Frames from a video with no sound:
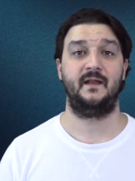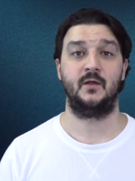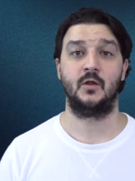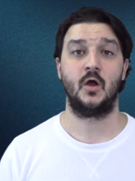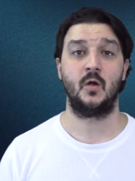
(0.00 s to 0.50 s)
at
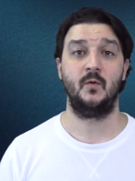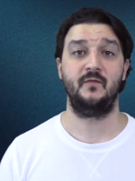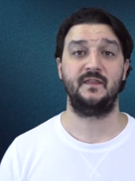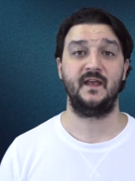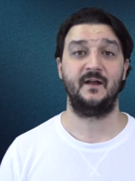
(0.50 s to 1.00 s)
your local
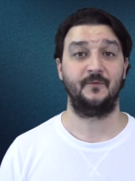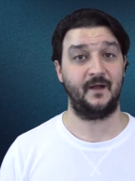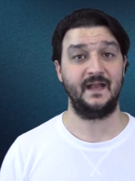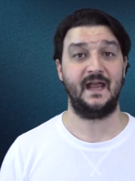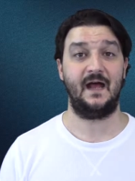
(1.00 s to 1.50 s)
movie theater
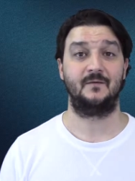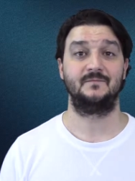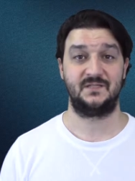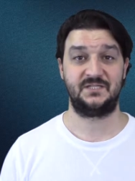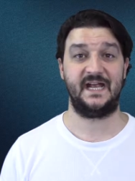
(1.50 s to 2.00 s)
right now.
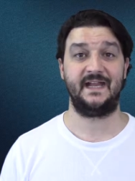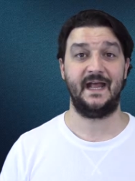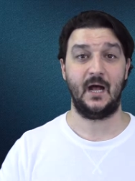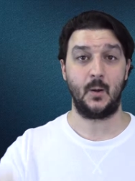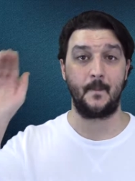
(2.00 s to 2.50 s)
Check it
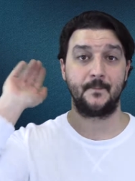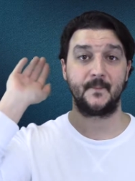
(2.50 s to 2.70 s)
out.